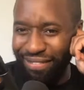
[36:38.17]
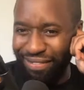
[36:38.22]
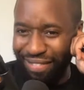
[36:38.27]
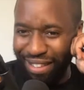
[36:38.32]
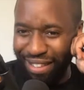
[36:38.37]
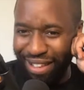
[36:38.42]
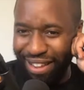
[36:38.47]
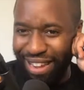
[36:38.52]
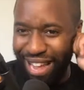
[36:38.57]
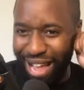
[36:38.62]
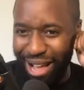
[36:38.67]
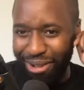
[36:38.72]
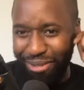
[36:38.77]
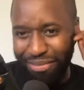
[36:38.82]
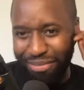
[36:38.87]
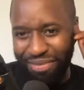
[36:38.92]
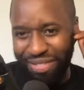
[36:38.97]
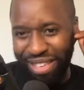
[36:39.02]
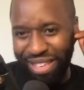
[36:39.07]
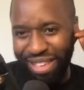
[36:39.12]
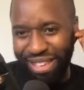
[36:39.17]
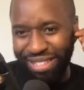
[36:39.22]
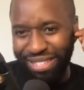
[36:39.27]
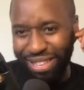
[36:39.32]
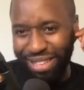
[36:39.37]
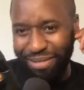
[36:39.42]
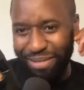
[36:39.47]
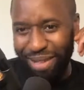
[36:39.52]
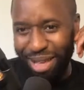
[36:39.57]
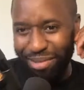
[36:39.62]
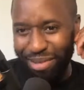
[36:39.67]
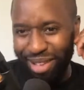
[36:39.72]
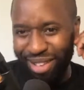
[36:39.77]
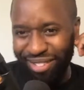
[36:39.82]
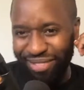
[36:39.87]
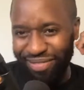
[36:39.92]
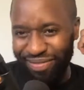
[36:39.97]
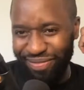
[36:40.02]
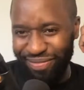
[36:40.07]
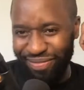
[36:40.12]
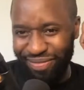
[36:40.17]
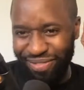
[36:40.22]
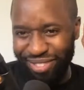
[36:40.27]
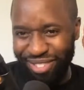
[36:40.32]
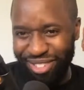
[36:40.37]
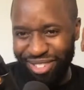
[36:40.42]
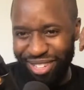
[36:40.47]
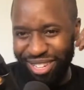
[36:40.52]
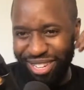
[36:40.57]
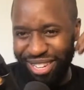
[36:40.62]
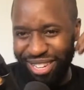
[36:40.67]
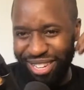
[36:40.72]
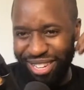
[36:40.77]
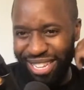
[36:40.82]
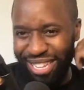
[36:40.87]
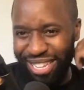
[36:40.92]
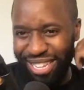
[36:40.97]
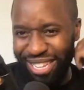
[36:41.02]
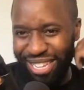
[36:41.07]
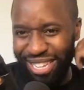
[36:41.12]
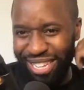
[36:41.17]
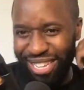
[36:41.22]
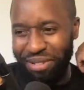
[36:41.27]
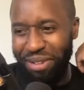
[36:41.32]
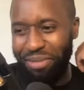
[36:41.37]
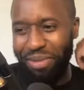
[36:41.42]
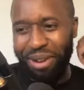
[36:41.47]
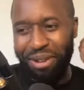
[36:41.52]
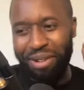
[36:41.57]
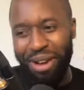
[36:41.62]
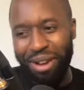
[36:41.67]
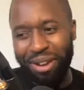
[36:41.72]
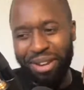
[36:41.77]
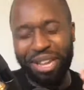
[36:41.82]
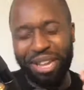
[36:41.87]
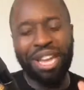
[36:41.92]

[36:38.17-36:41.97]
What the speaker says: that allow things that maybe shouldn't necessarily be around.